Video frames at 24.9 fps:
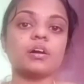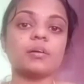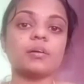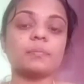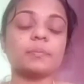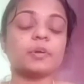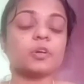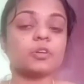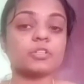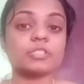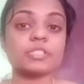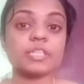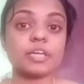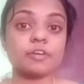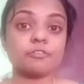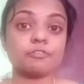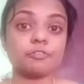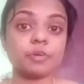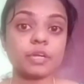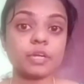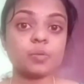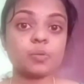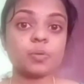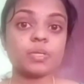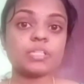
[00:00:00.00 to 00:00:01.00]
because their
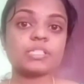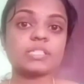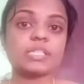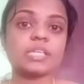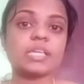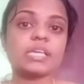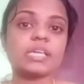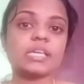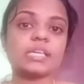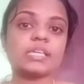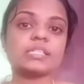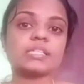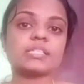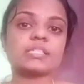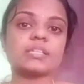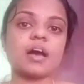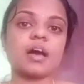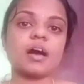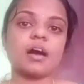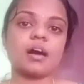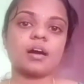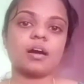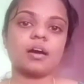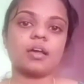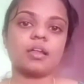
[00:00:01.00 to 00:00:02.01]
frequency is
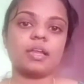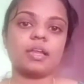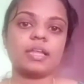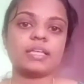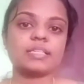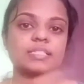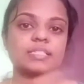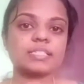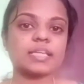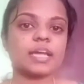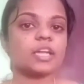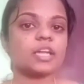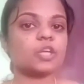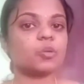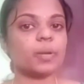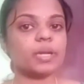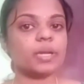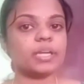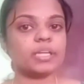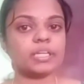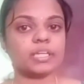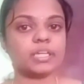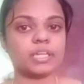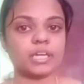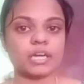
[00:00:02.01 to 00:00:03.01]
less than
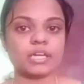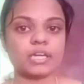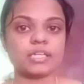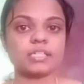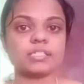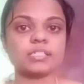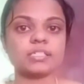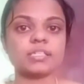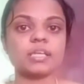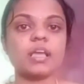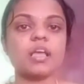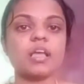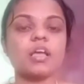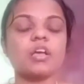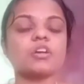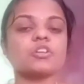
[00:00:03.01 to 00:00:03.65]
20 Hz.